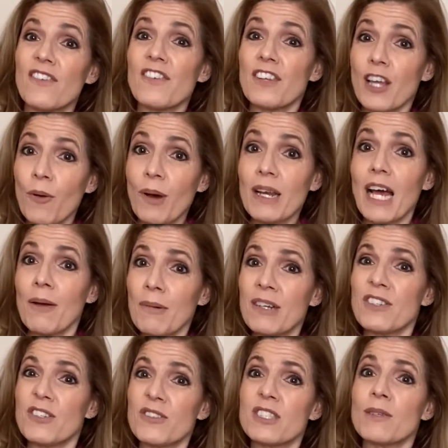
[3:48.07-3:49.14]
you know what, I'm going
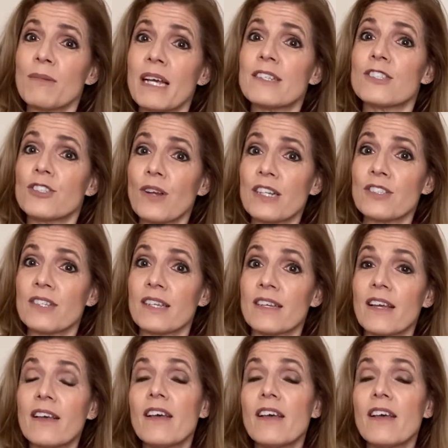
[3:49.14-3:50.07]
to do some light stretching